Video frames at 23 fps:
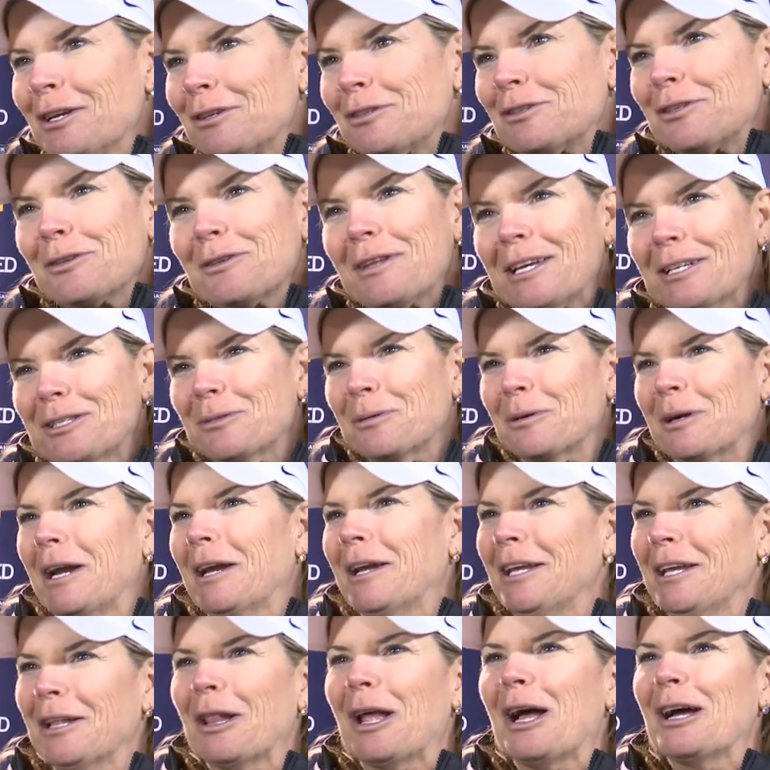So that's where
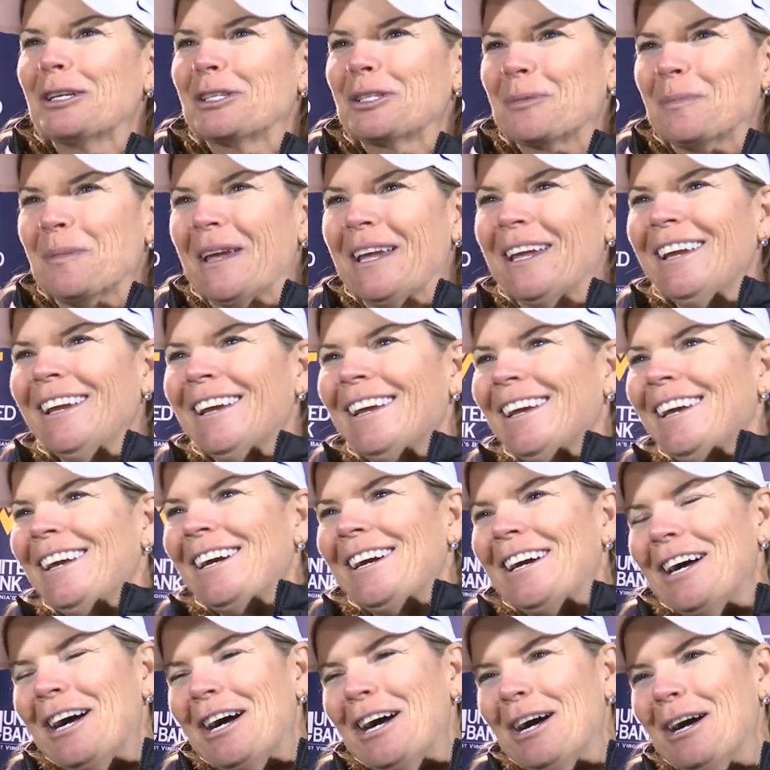he lost me
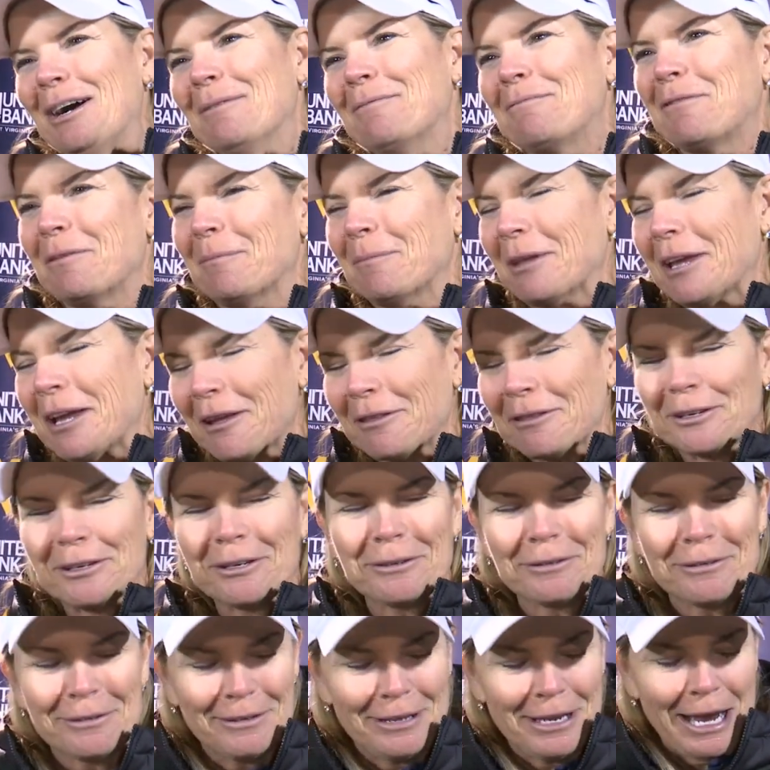from
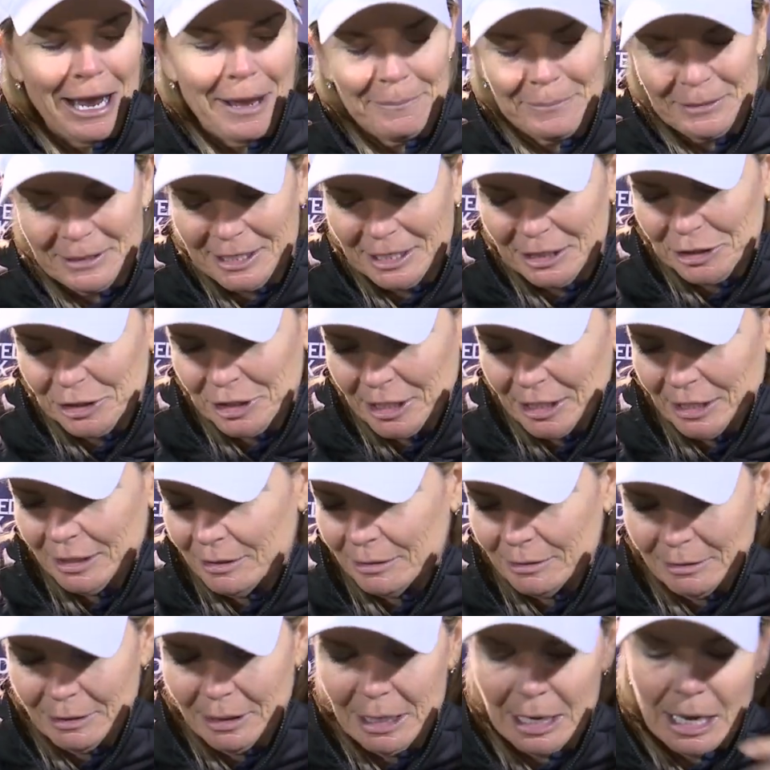the opposition
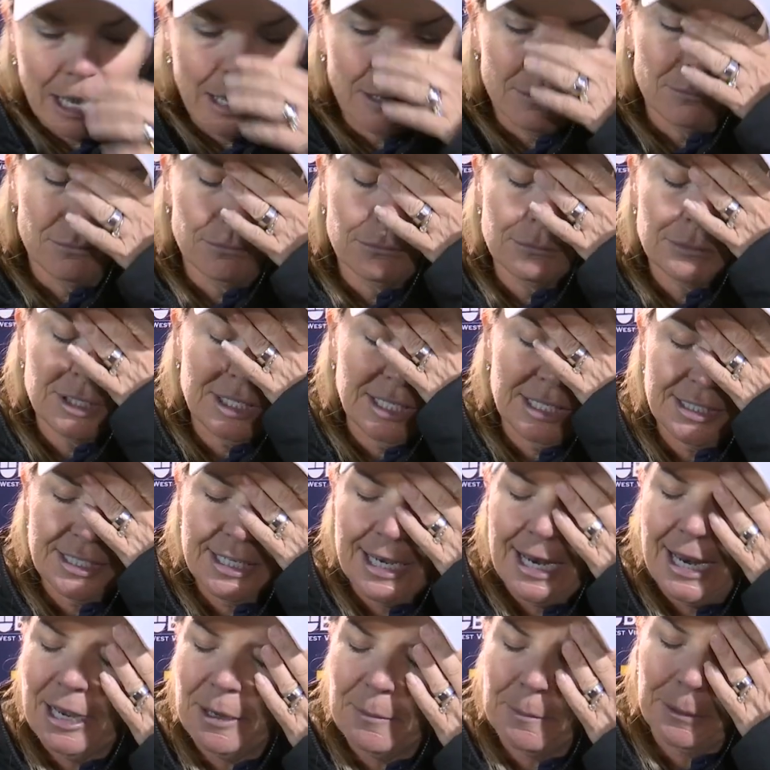
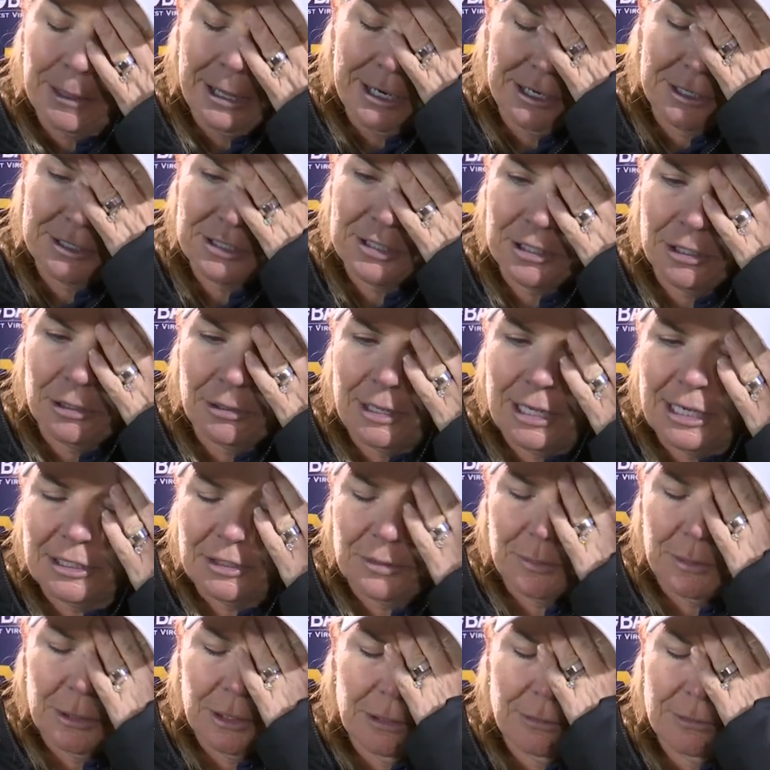Cincinnati player. So
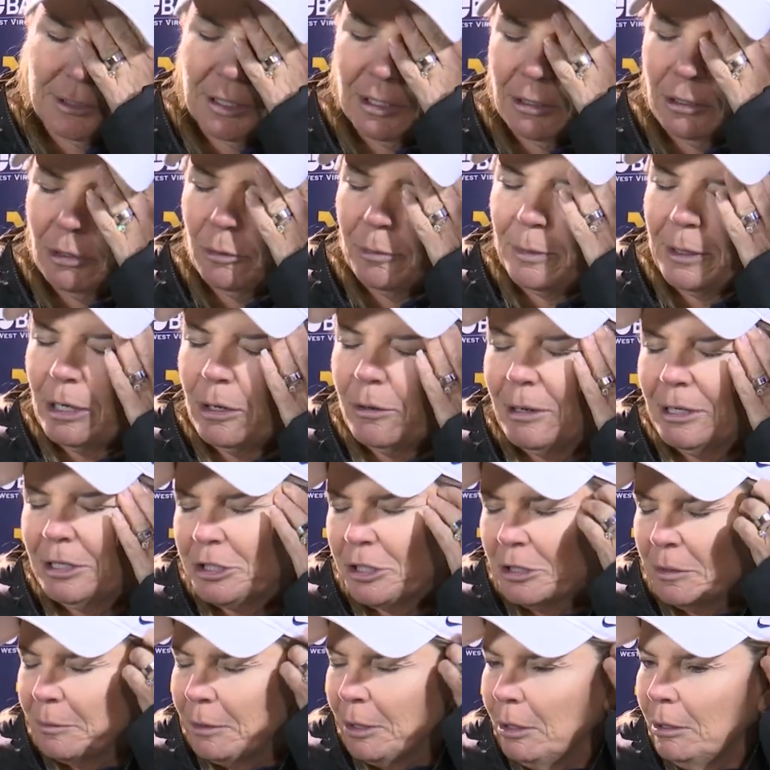that's where it was a little bit
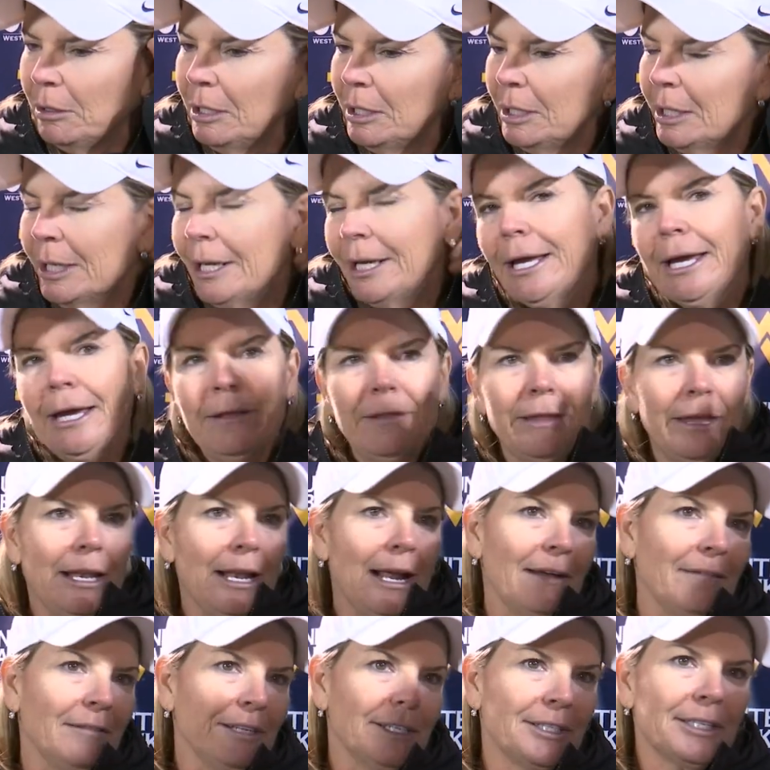questionable. And then
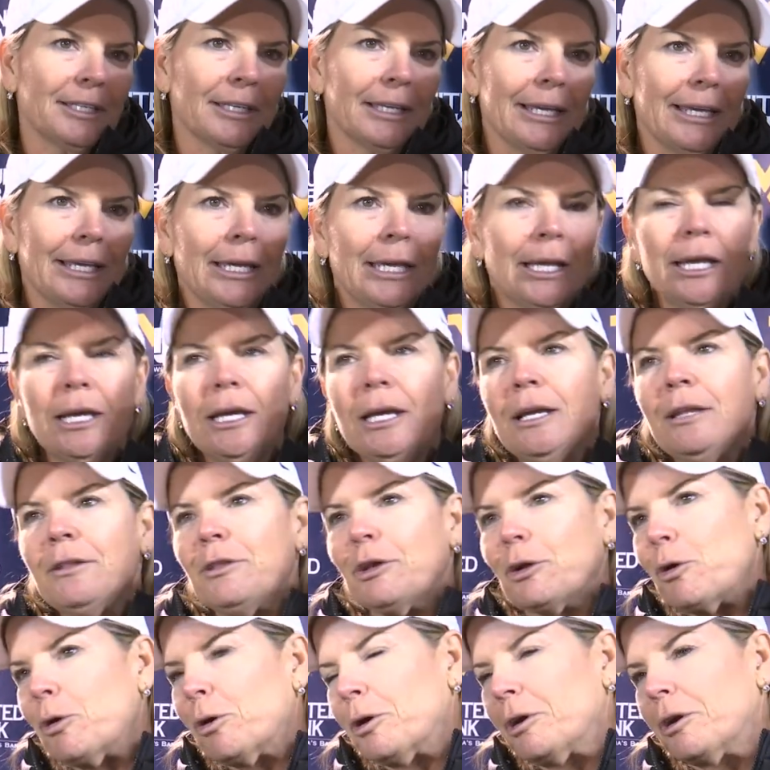obviously
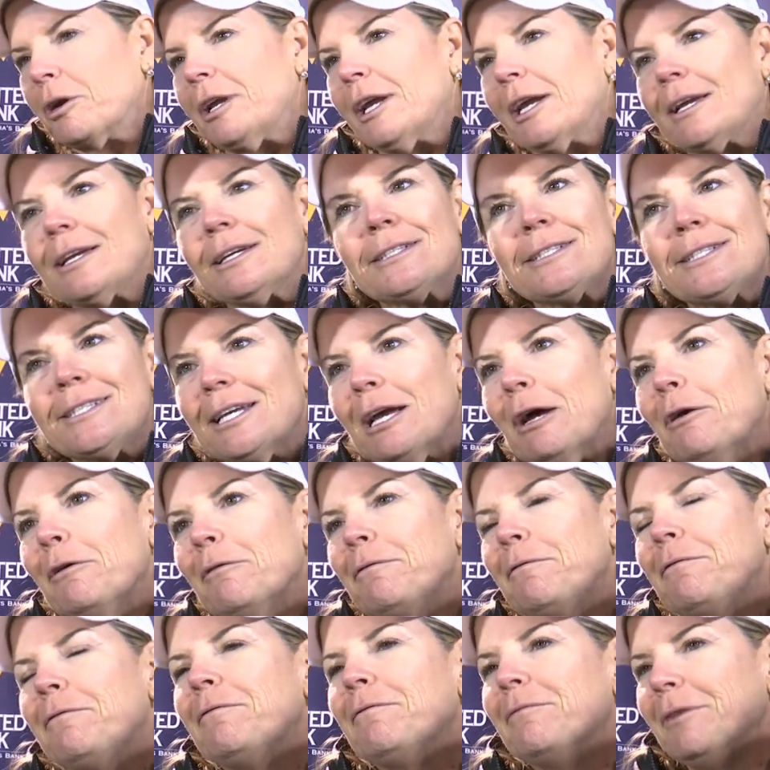the corner kick
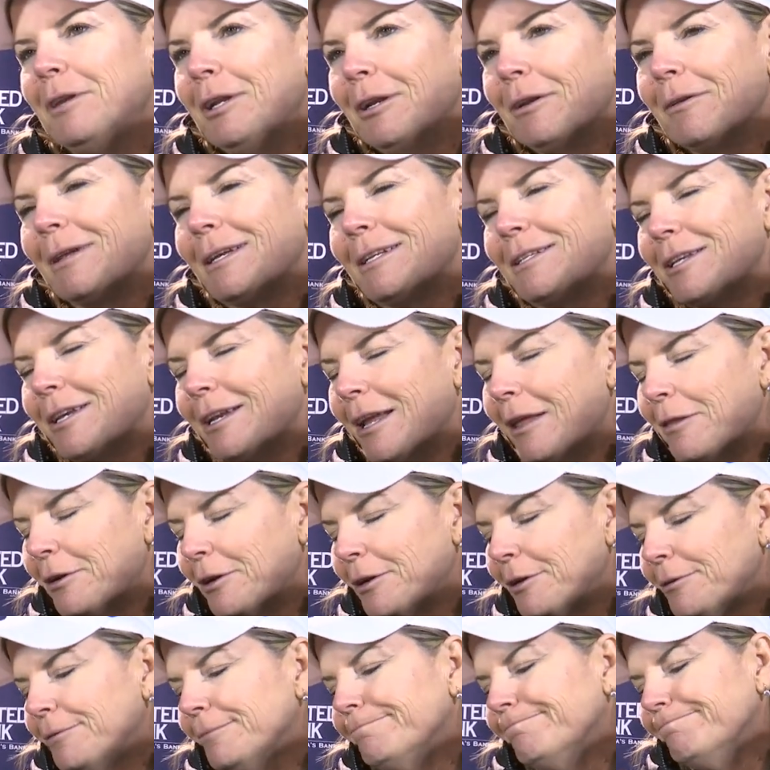itself, you know, that's
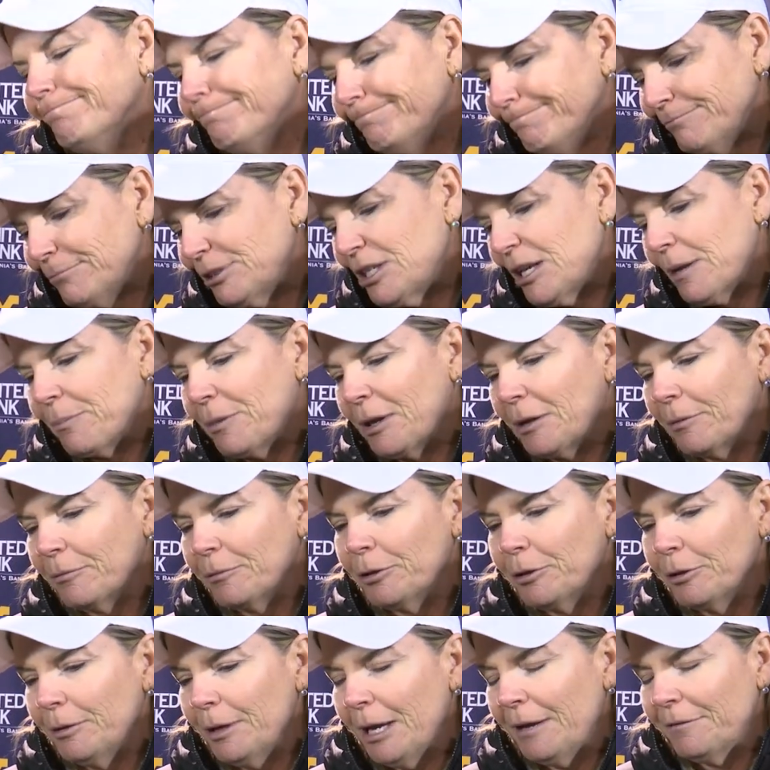another something
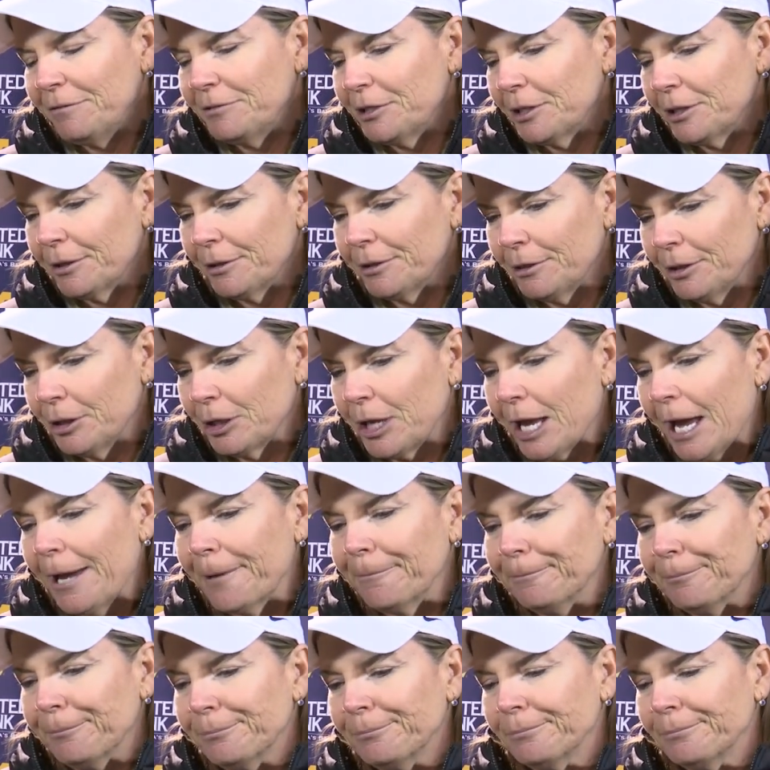we'll have to look at.